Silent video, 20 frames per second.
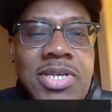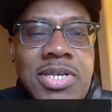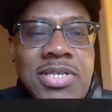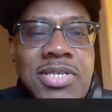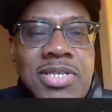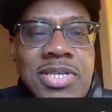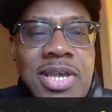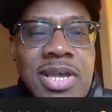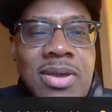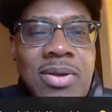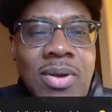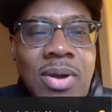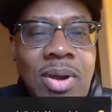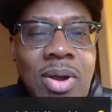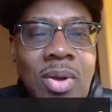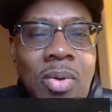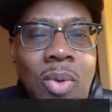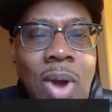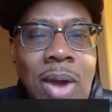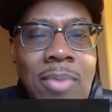just said,
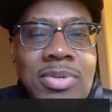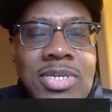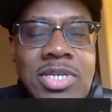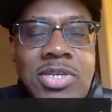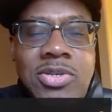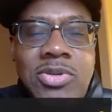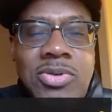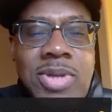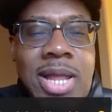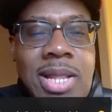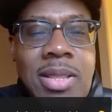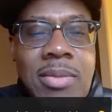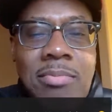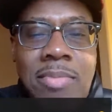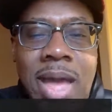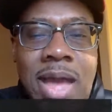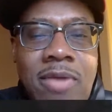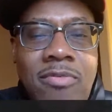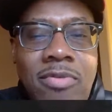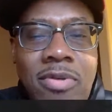why would you do that to
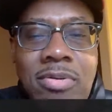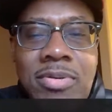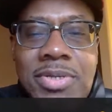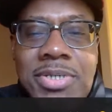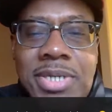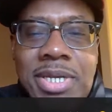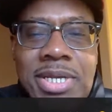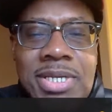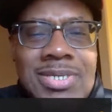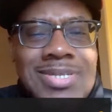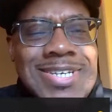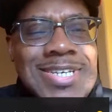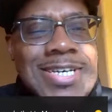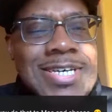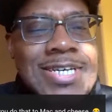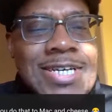macaroni and cheese?